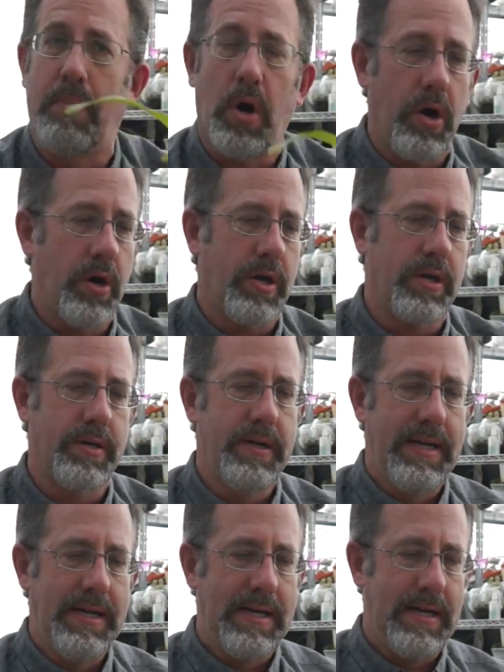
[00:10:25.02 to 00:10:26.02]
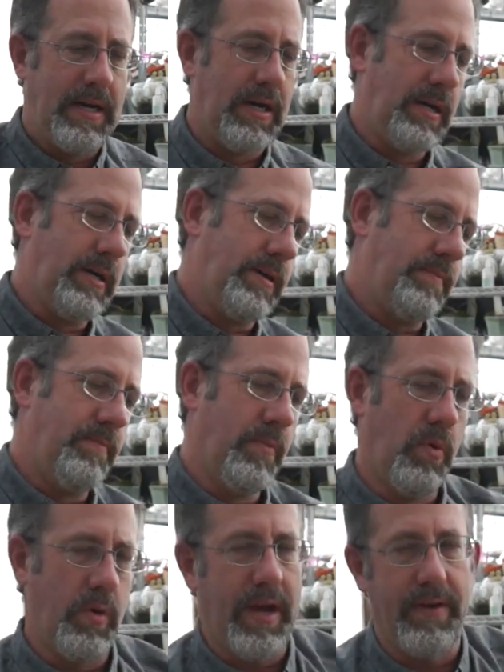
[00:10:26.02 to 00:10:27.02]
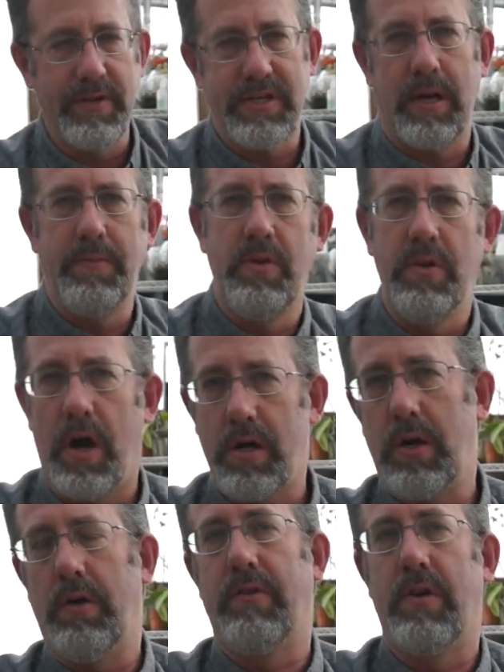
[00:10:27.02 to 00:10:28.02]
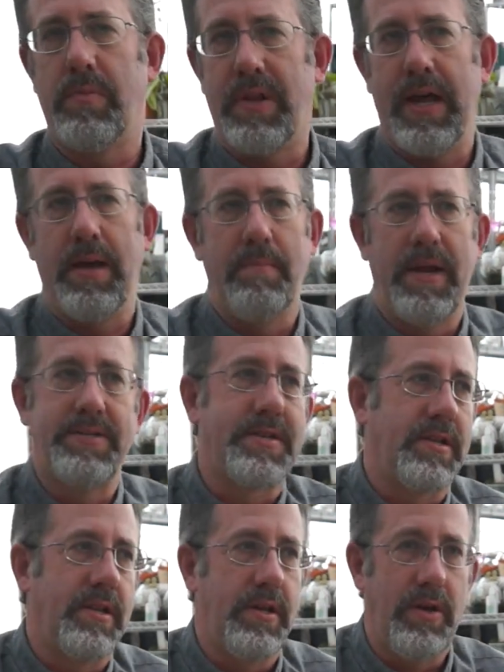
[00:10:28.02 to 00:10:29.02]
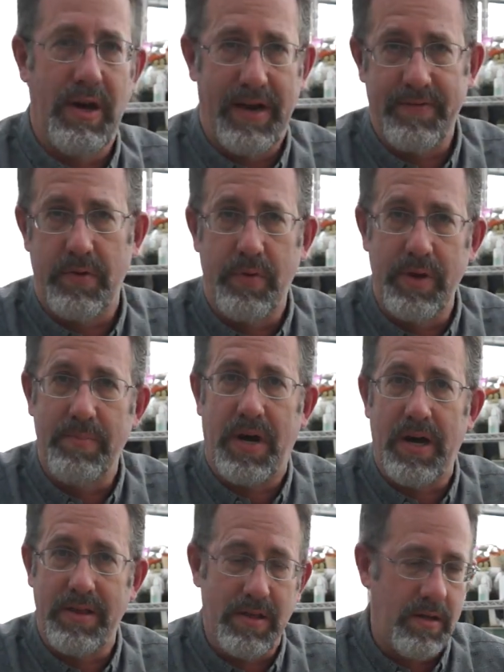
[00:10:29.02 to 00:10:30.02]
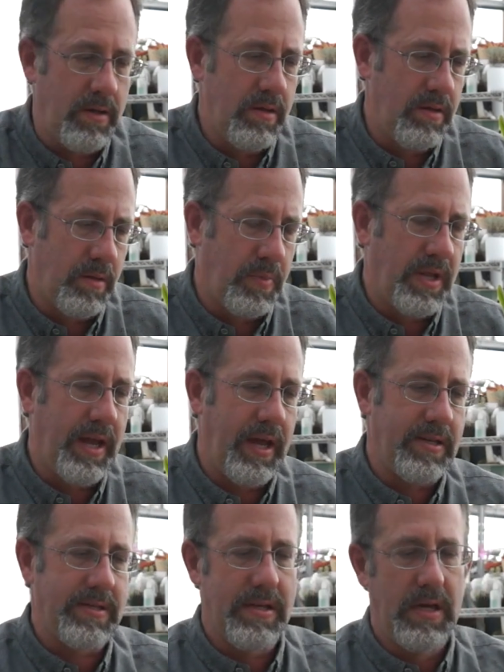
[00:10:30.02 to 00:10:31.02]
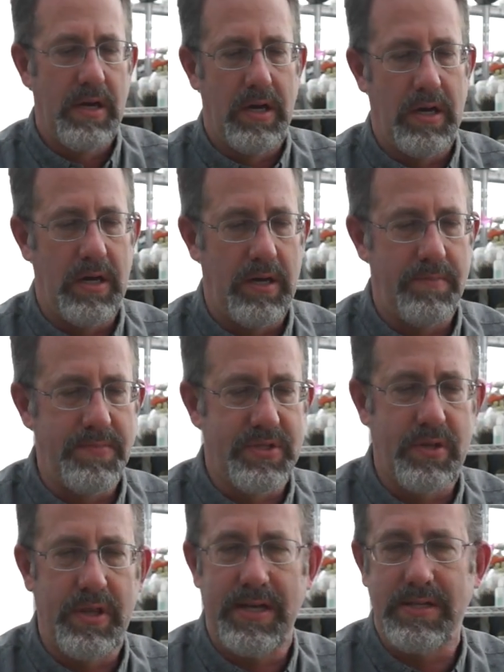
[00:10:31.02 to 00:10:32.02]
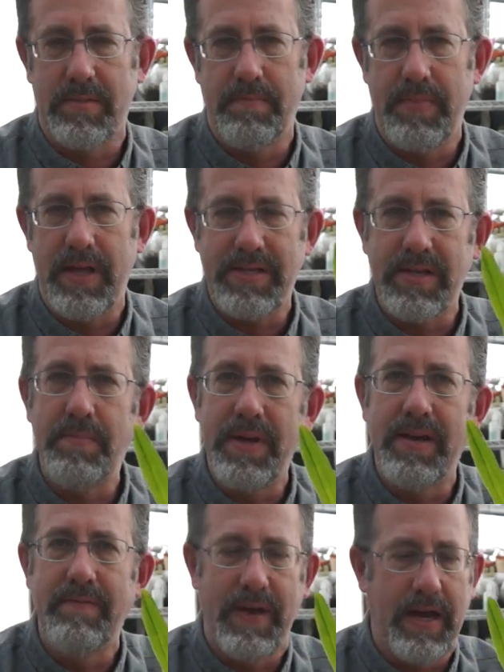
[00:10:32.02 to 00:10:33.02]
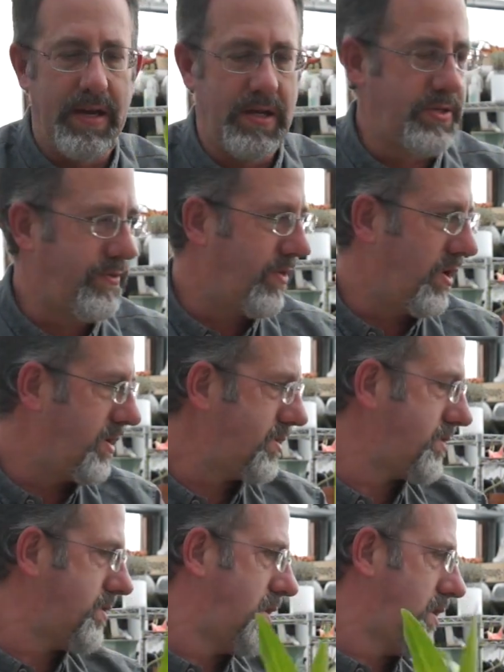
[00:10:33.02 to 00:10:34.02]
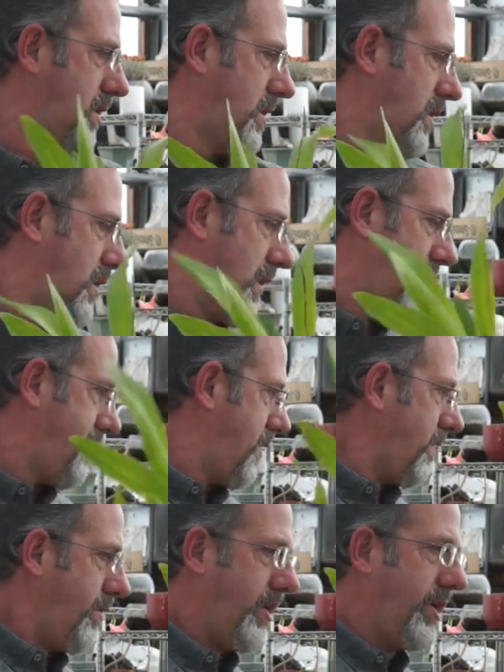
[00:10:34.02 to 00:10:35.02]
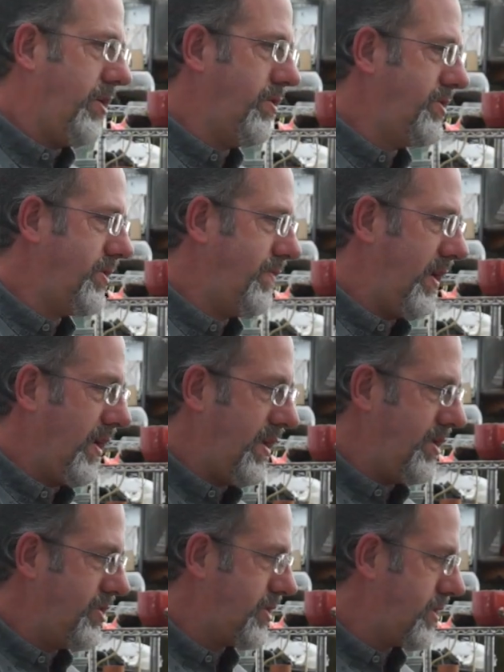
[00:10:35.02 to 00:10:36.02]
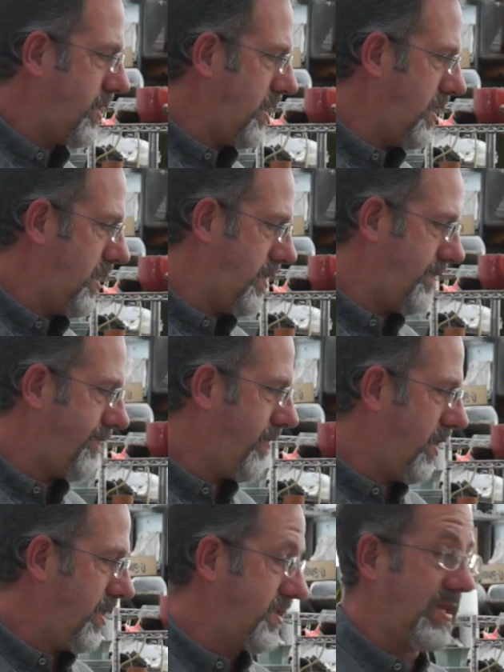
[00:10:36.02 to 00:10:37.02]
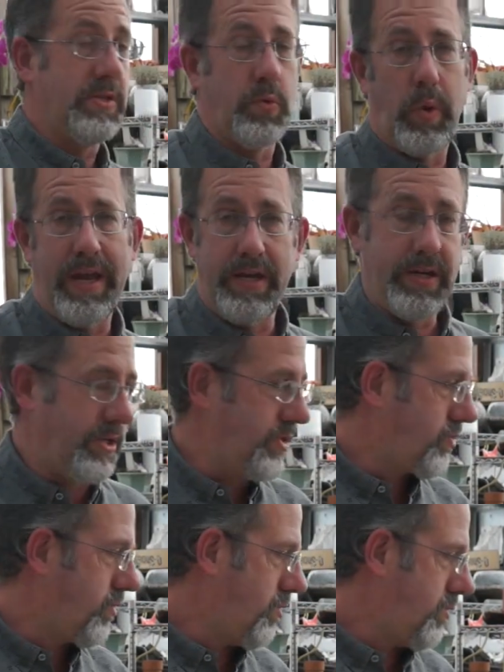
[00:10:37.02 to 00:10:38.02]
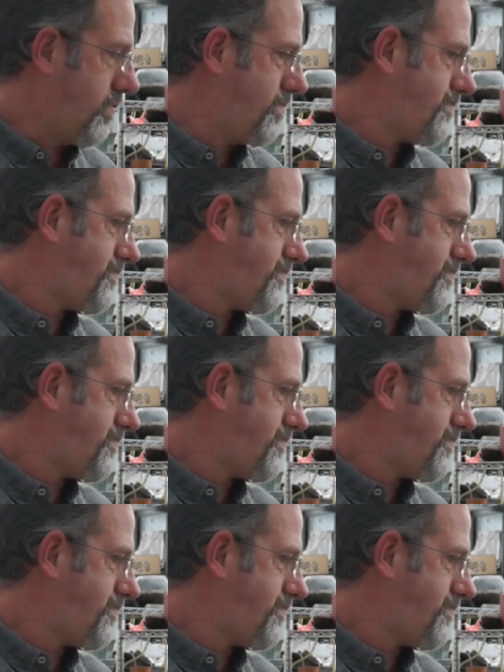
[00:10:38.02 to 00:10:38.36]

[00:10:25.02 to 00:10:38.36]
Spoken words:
bark, every time you knock over a plant, basically you have to repot the plant. So that's a big advantage for us. The other huge advantage for us is weed control.